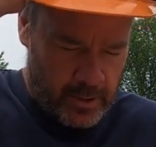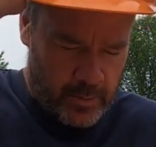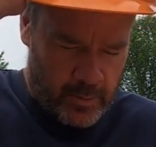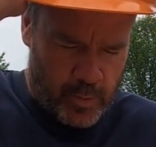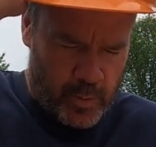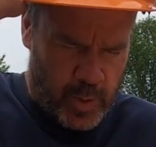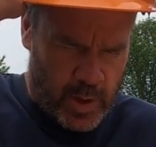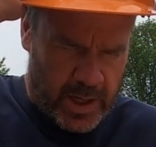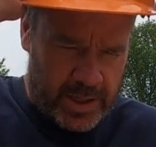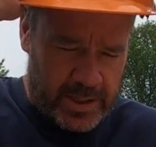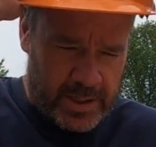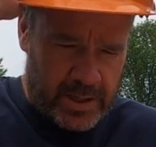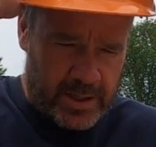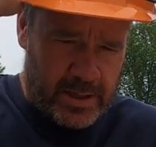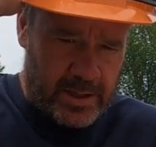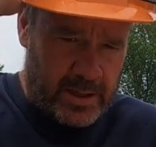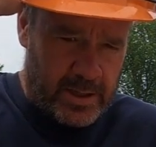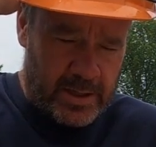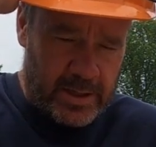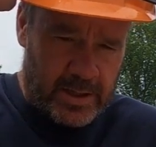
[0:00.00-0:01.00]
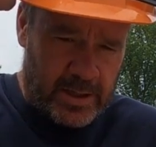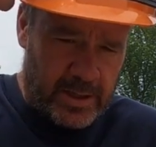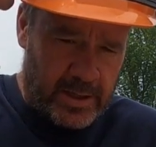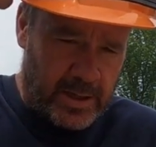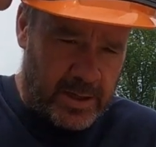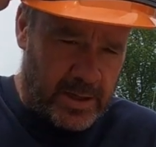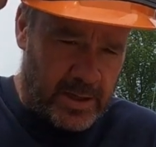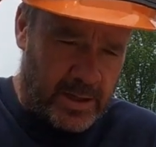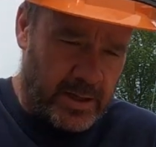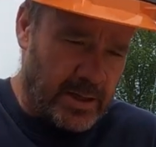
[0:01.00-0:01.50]
but
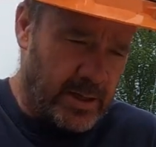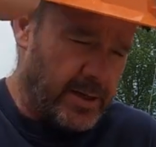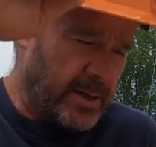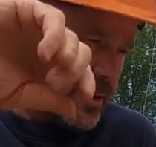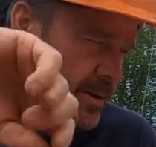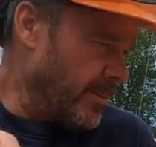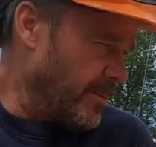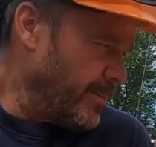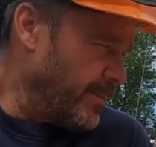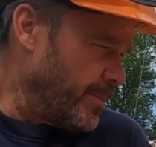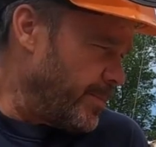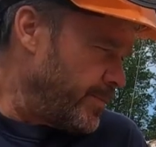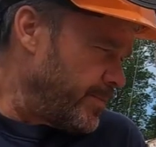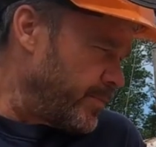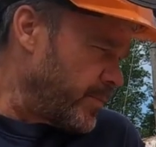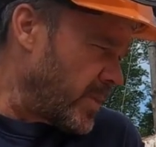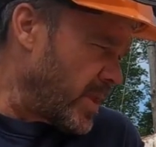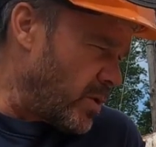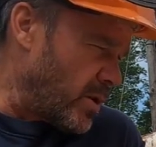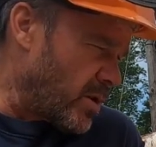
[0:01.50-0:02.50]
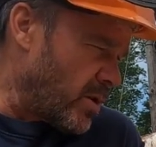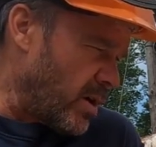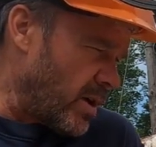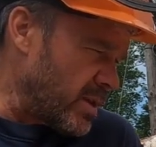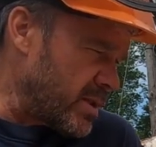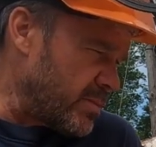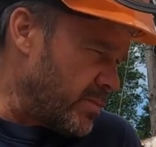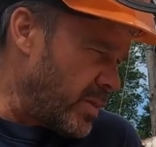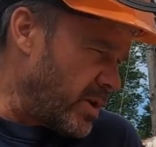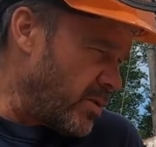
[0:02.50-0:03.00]
it would have
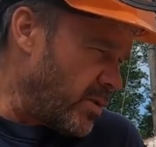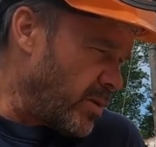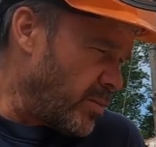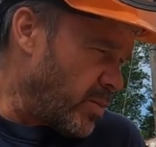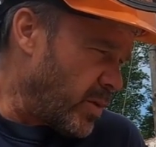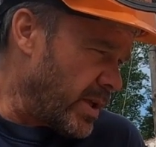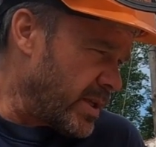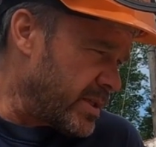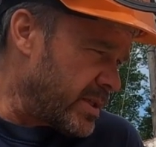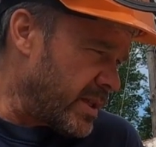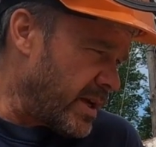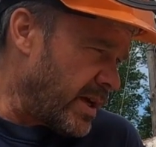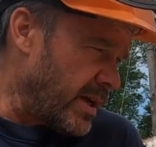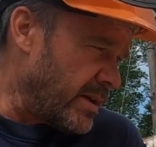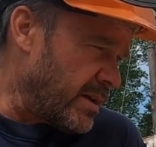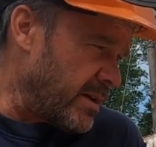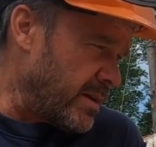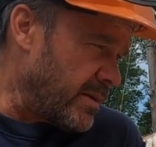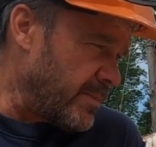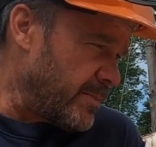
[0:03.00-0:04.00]
cost me to replace that,